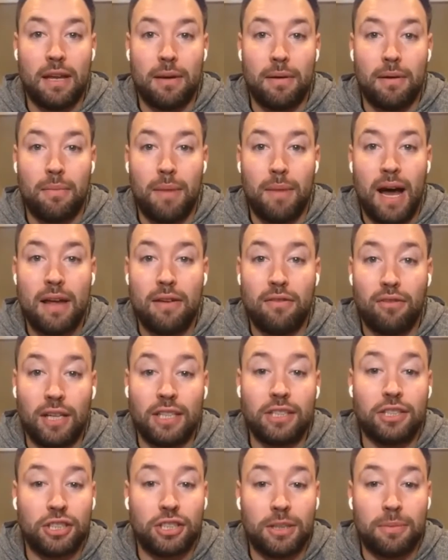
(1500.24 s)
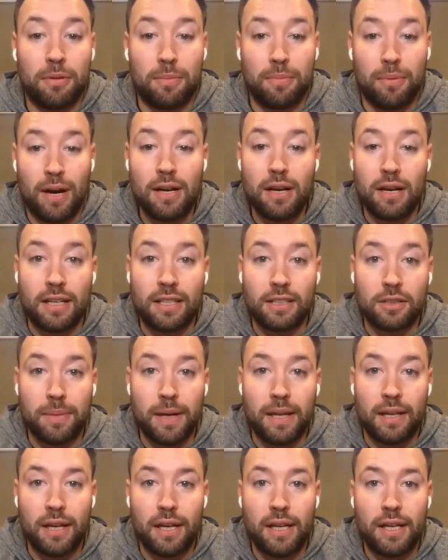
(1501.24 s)
and my relationship with Brendan has
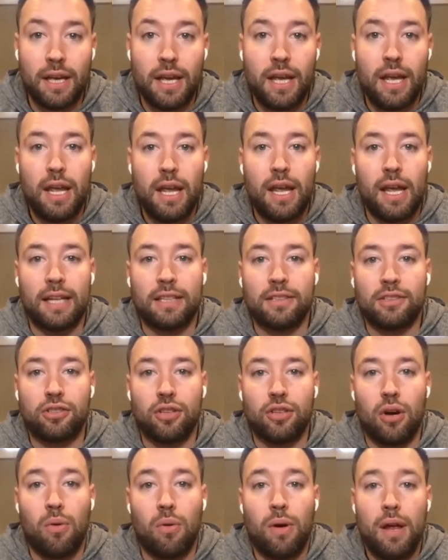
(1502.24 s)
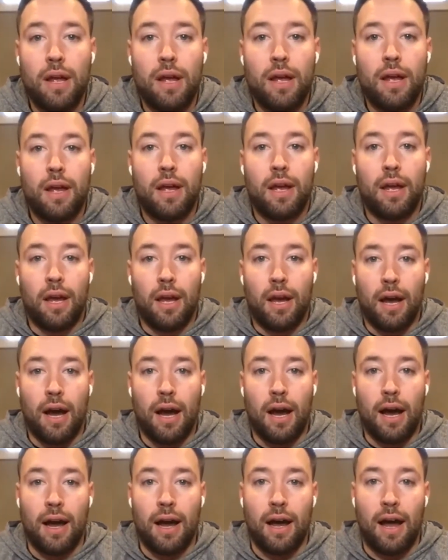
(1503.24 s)
been like. And so
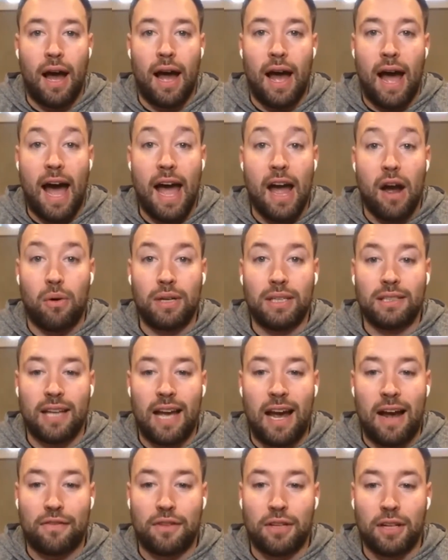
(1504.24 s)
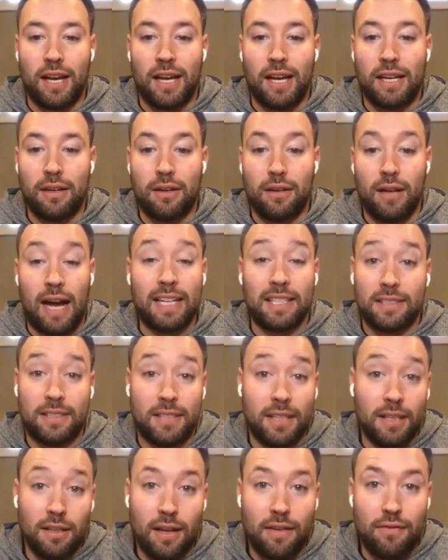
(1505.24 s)
I always have to like, I
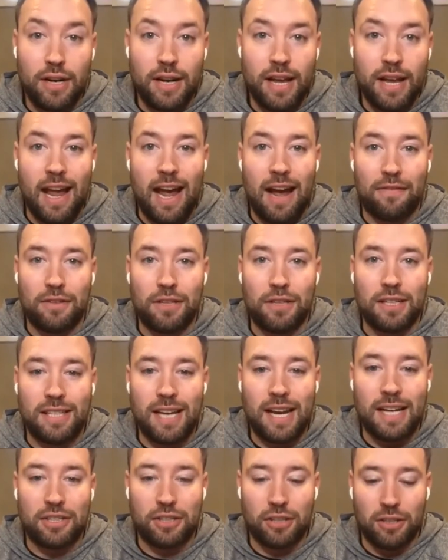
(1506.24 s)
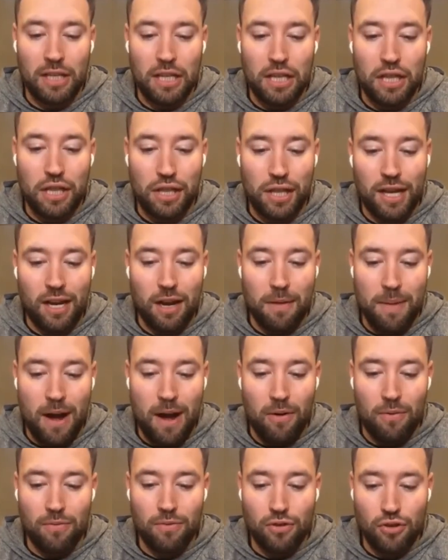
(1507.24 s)
still every day have to intentionally think
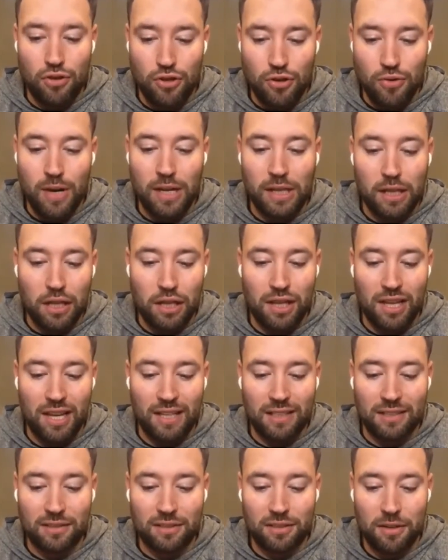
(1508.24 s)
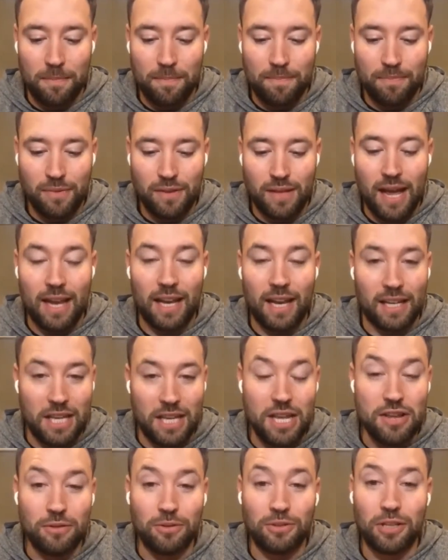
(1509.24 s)
about doing the things that like he
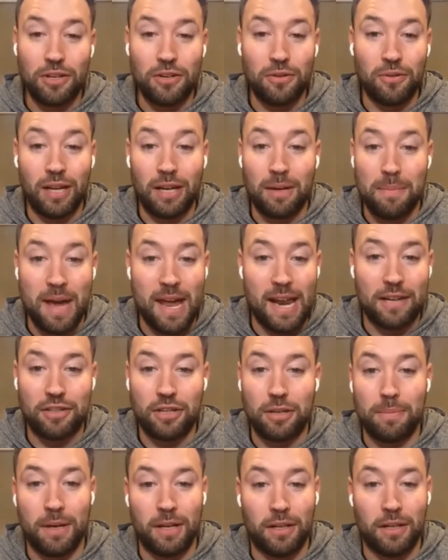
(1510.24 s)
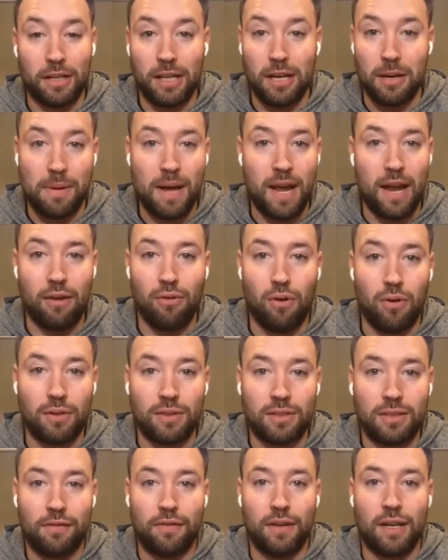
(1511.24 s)
used to do, like managing billing and payroll and
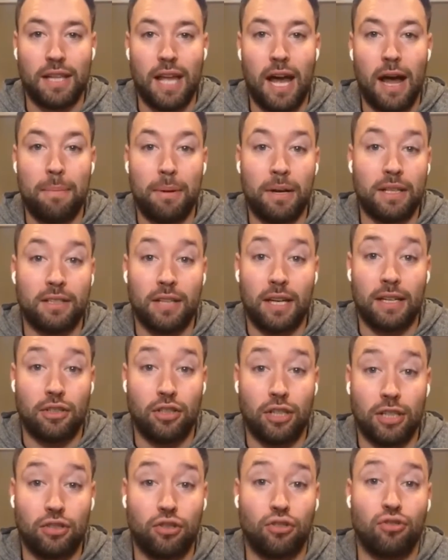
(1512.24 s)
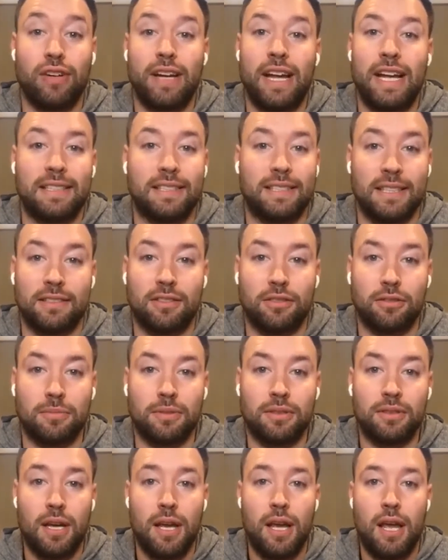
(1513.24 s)
stuff like that. But it's like just create systems